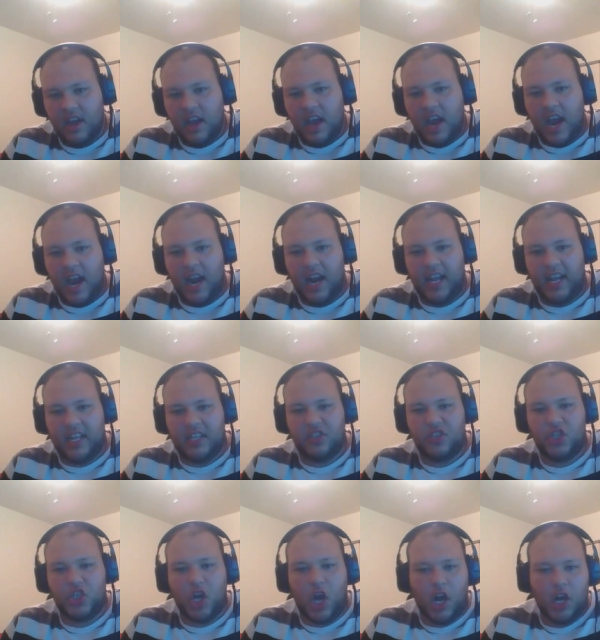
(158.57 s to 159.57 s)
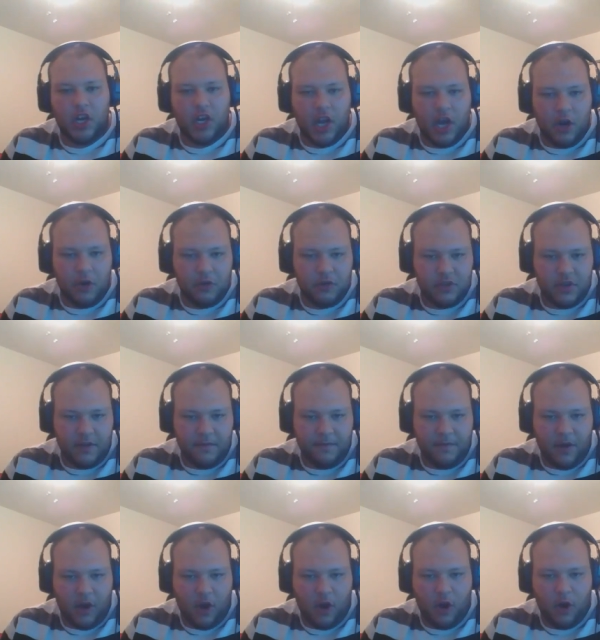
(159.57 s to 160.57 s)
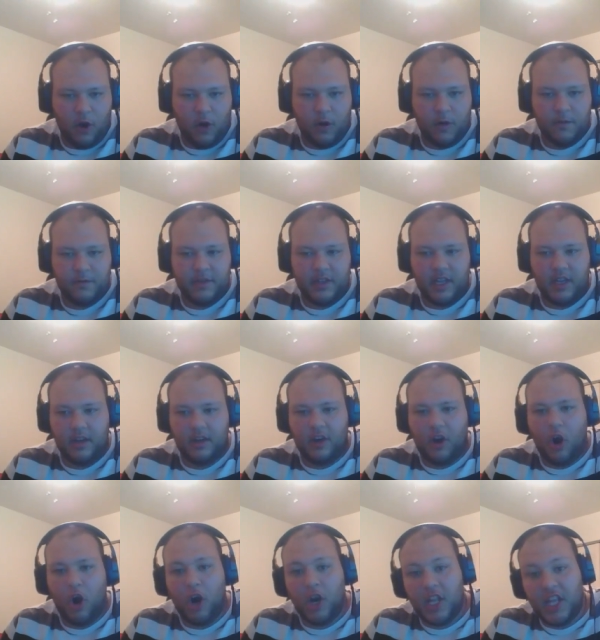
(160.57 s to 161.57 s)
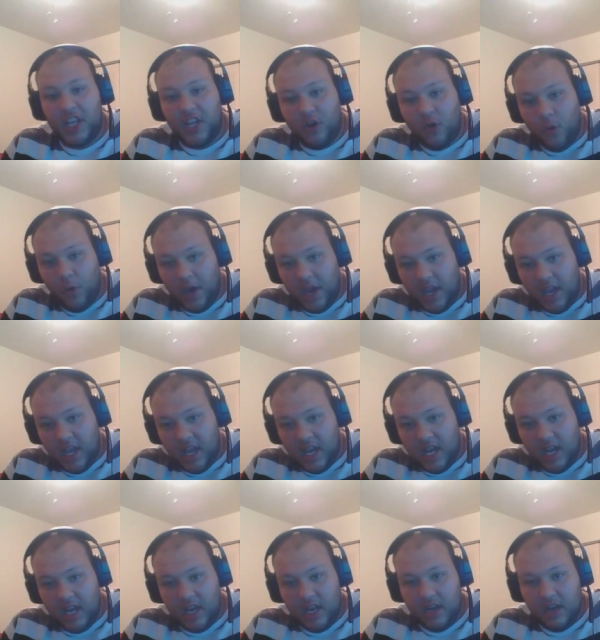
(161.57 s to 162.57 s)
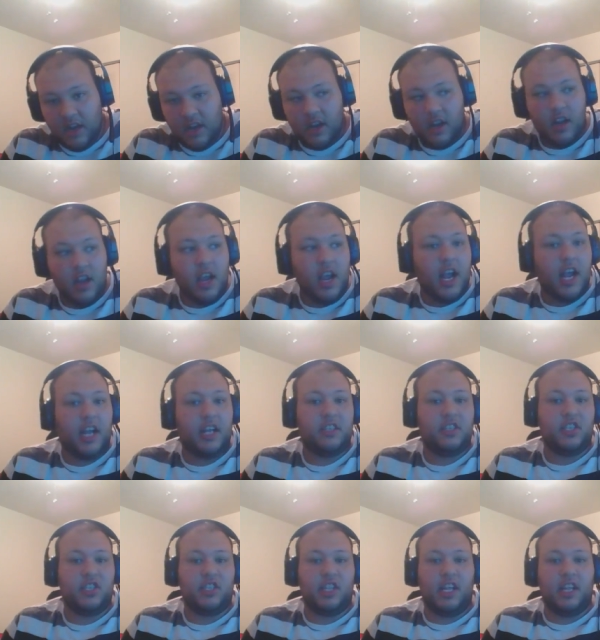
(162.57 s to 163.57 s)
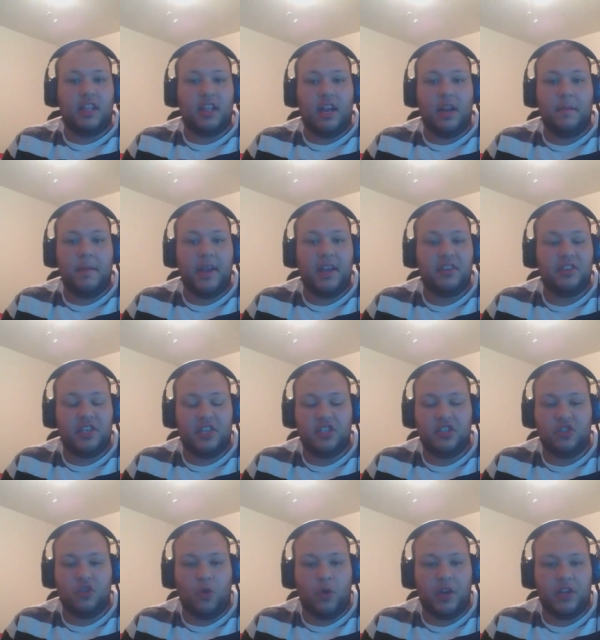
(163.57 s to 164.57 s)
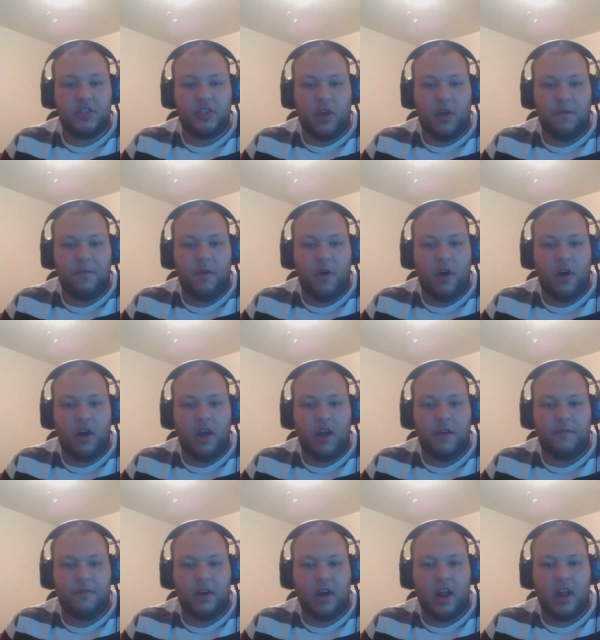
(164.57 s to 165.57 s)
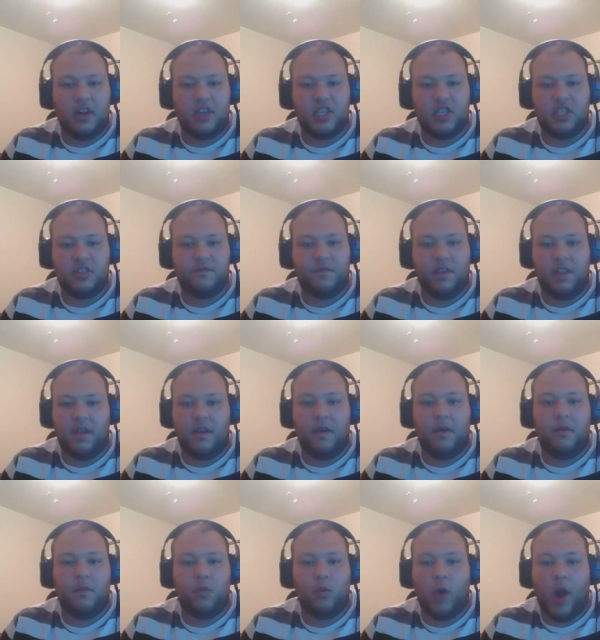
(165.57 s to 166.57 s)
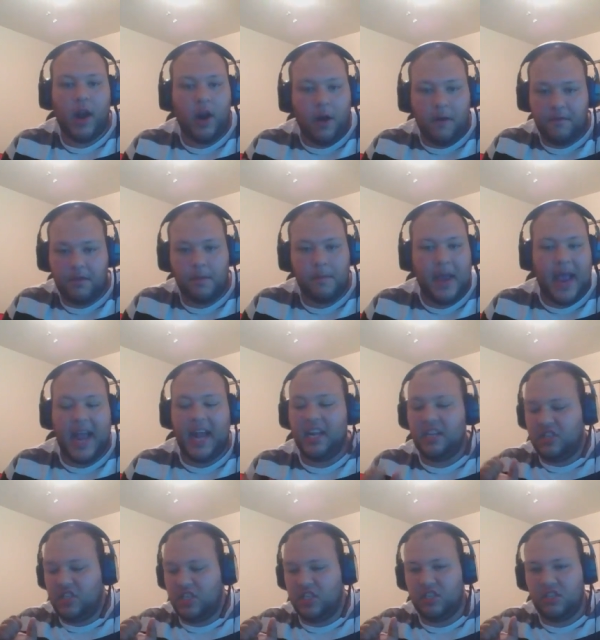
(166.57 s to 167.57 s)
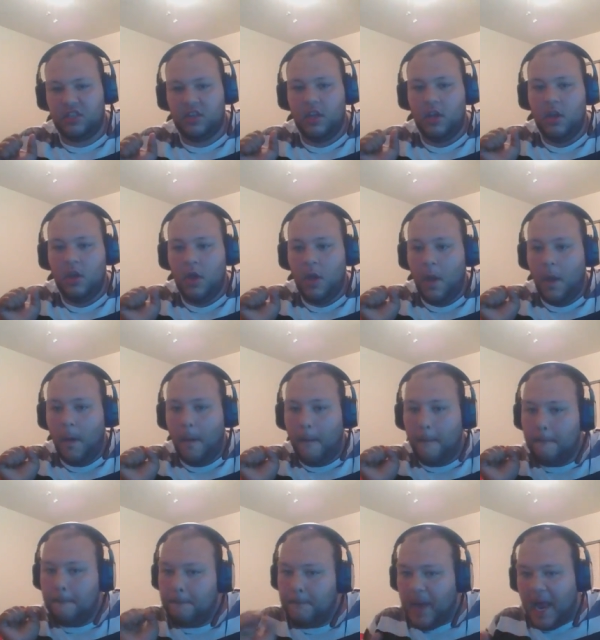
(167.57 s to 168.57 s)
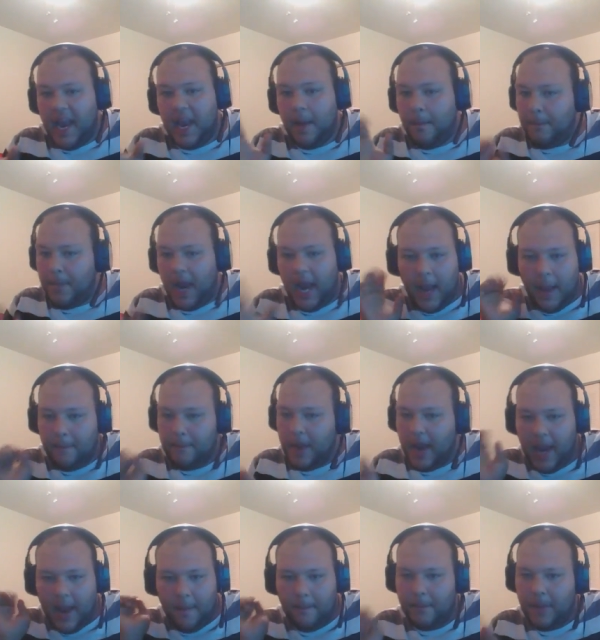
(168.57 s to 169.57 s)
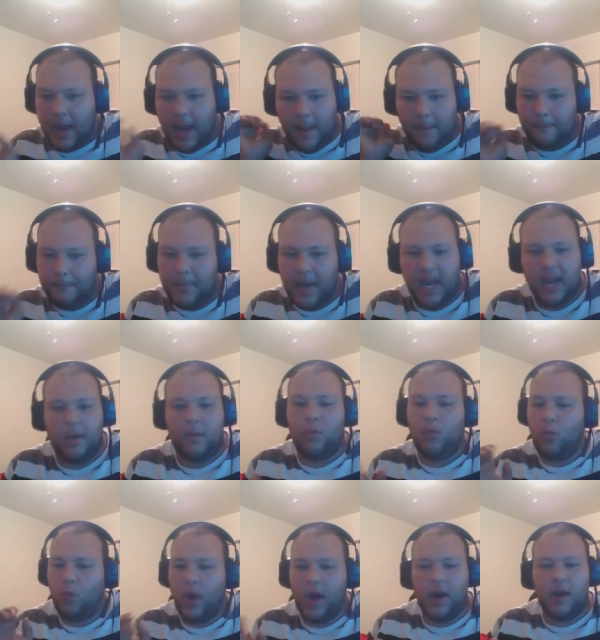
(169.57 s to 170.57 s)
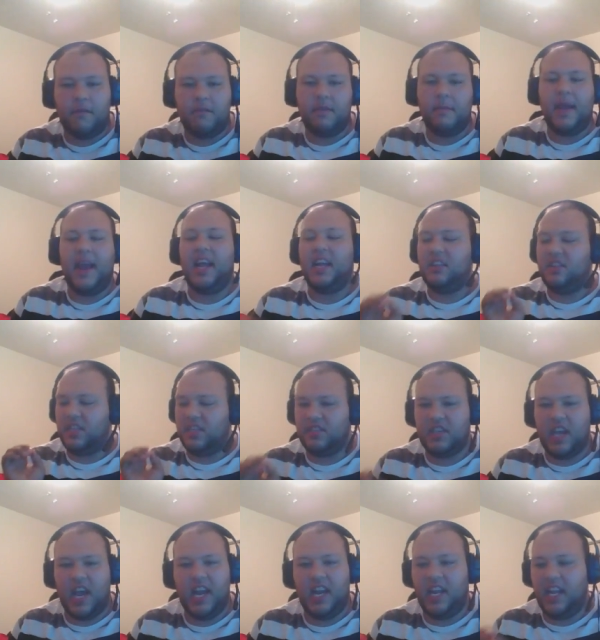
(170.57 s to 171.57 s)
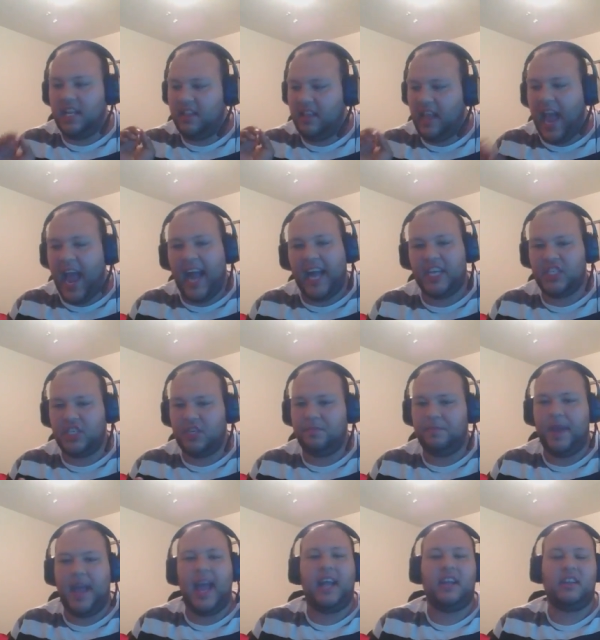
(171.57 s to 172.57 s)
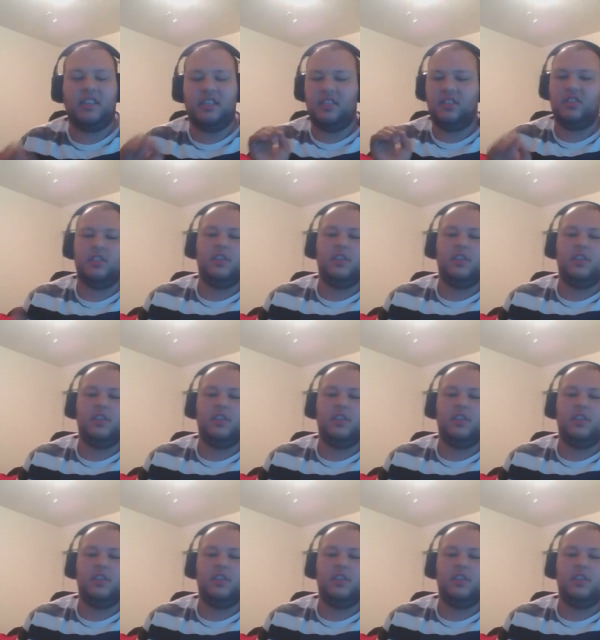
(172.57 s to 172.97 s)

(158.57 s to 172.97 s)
and I guess John Doe's involved and Harley Quinn and it's just it's an amazing story so far uh, for uh, just for the right off the bat it's just bam bam bam bam bam right off the bat it's exciting it's action packed it's